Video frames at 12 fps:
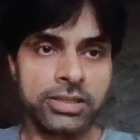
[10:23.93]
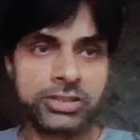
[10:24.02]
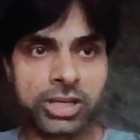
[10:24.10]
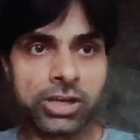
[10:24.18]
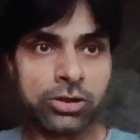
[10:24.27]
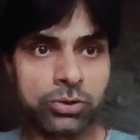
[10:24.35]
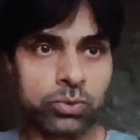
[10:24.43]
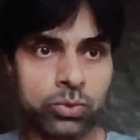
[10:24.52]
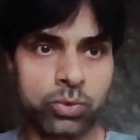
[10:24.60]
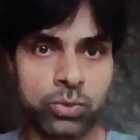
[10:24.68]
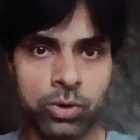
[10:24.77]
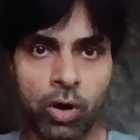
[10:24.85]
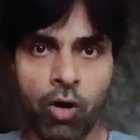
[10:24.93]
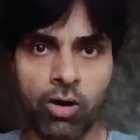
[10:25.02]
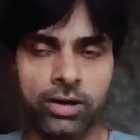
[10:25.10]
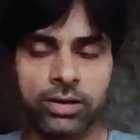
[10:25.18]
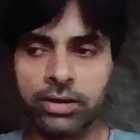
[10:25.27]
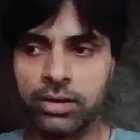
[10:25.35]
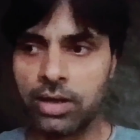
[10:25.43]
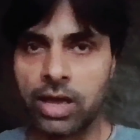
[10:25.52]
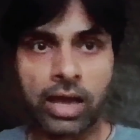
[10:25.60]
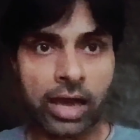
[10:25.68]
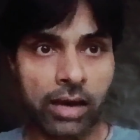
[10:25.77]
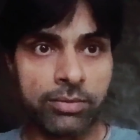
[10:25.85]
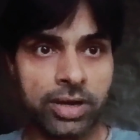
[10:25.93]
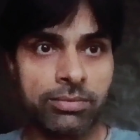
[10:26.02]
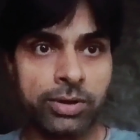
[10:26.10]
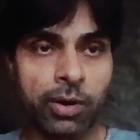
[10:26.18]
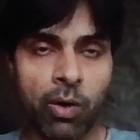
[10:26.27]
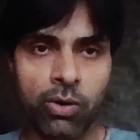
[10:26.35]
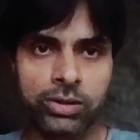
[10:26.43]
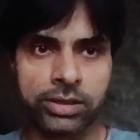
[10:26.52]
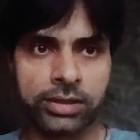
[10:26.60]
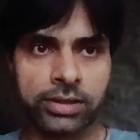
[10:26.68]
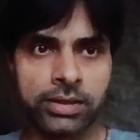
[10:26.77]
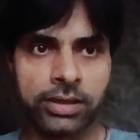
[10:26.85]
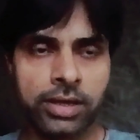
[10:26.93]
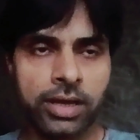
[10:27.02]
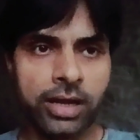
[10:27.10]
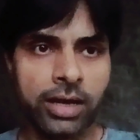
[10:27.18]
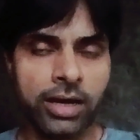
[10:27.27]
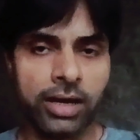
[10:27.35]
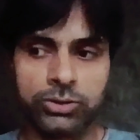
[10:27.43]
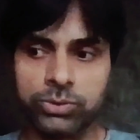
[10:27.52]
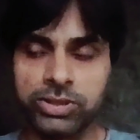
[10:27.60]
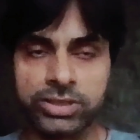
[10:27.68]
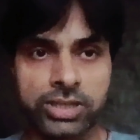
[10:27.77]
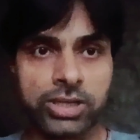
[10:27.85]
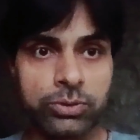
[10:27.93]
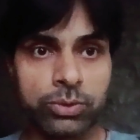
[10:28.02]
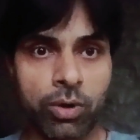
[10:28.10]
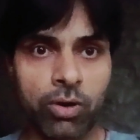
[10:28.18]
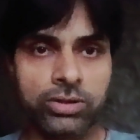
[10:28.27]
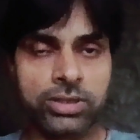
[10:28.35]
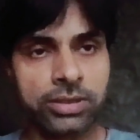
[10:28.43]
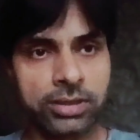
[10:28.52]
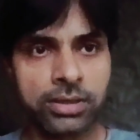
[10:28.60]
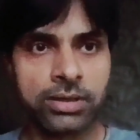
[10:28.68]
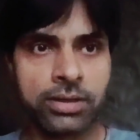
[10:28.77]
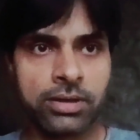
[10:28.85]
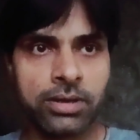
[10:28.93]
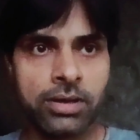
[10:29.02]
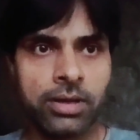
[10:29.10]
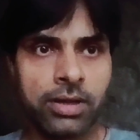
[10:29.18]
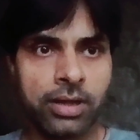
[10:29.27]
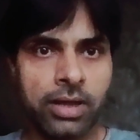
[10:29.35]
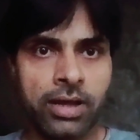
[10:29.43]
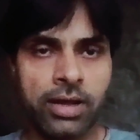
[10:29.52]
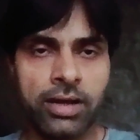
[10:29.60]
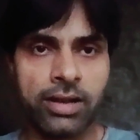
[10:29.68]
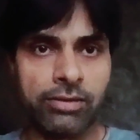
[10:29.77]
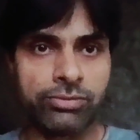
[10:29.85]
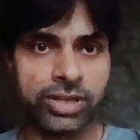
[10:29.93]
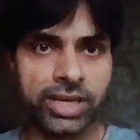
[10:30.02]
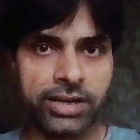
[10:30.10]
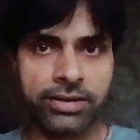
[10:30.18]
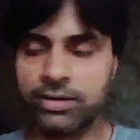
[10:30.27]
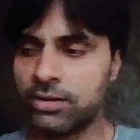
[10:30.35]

Still two log, heavy log. Actually, still two logs left there.